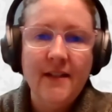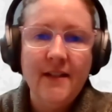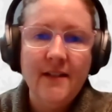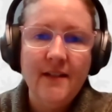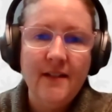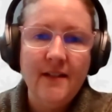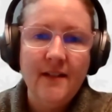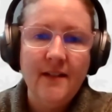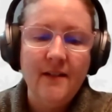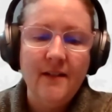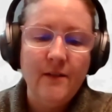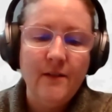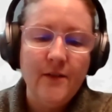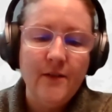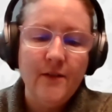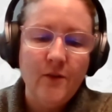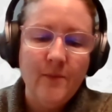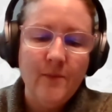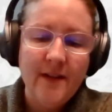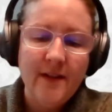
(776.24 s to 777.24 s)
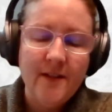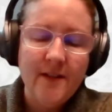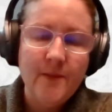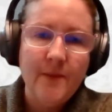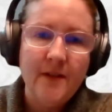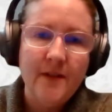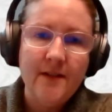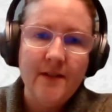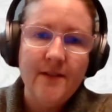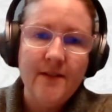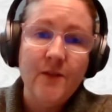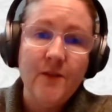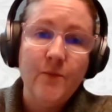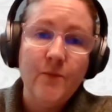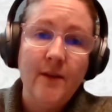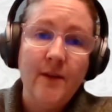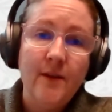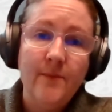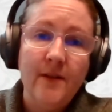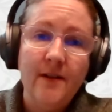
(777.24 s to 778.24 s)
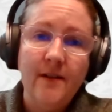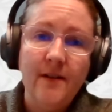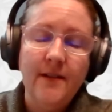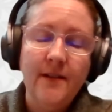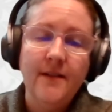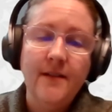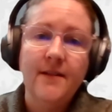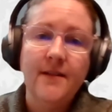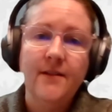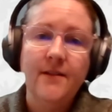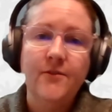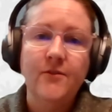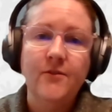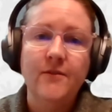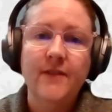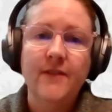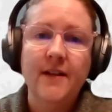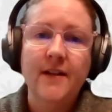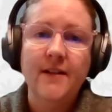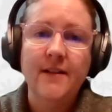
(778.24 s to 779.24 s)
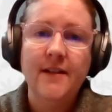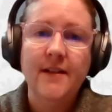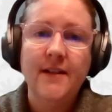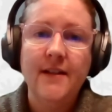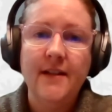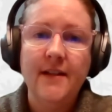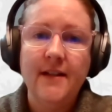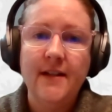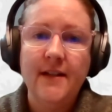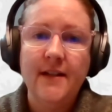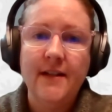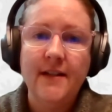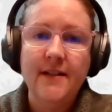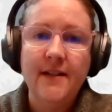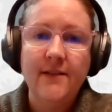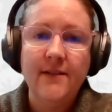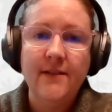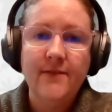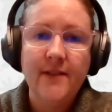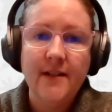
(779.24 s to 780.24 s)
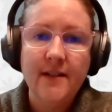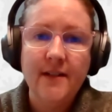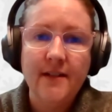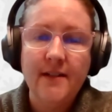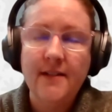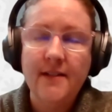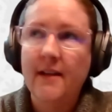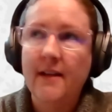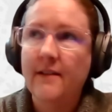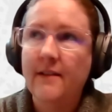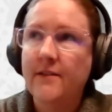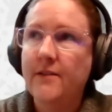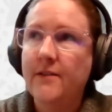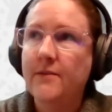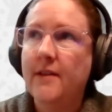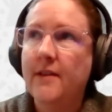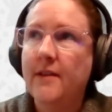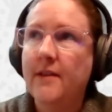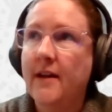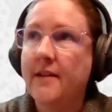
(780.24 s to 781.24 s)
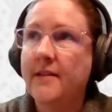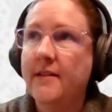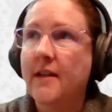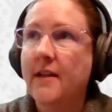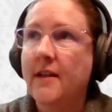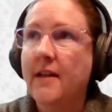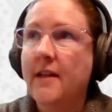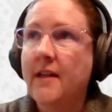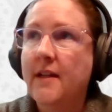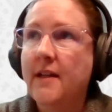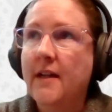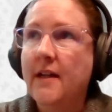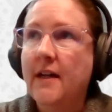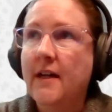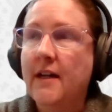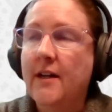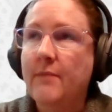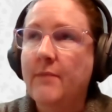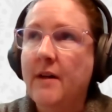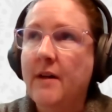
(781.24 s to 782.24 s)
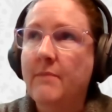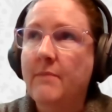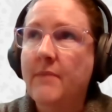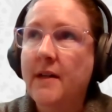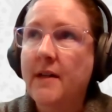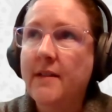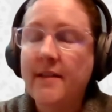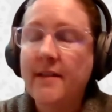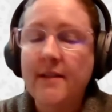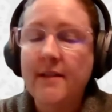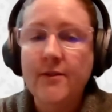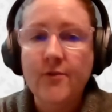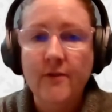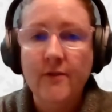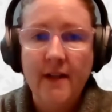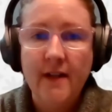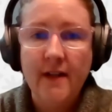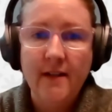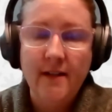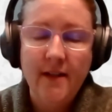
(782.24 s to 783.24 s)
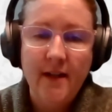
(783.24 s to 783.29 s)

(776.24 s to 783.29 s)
and although my experience is primarily in the Central Valley, I can definitely tell you that among the Central Valley